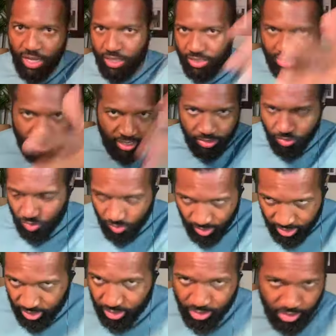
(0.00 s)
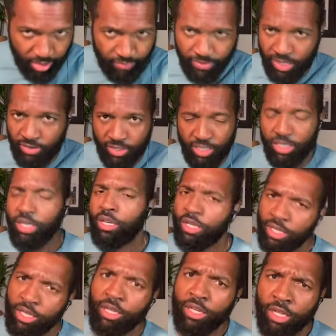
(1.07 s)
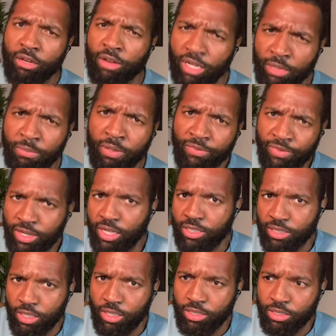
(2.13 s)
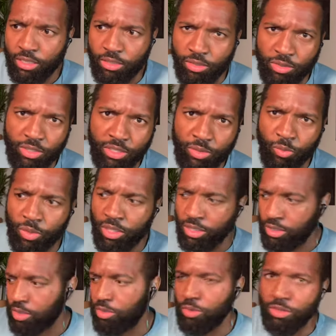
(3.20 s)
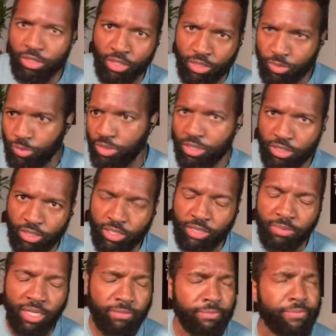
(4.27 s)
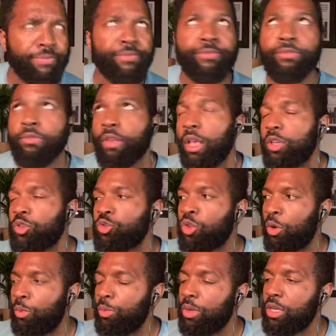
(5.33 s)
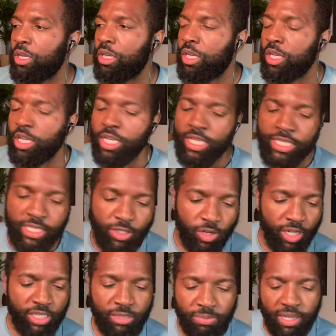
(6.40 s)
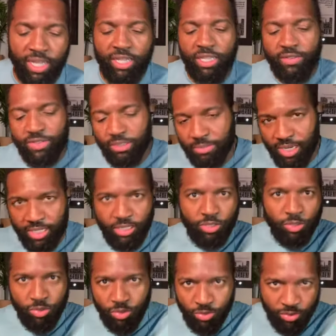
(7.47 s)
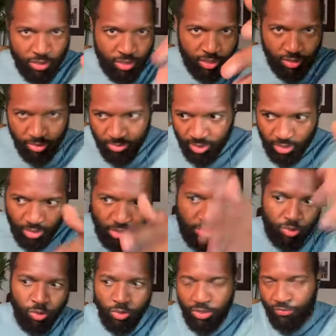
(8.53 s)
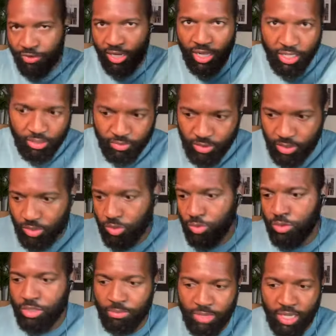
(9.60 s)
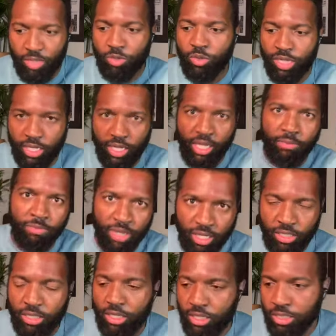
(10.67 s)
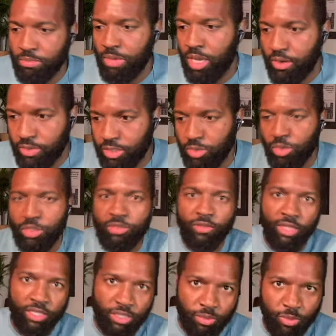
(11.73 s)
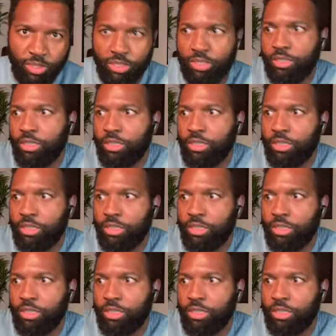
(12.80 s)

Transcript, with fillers: credible financial institution willing to do dirt with a dirty man. So, the Deutsche Bank gives the money to the criminal, to the philanderer, to the man who cannot maintain his marriage or his relationship with his children or his relationship with his bank accounts. And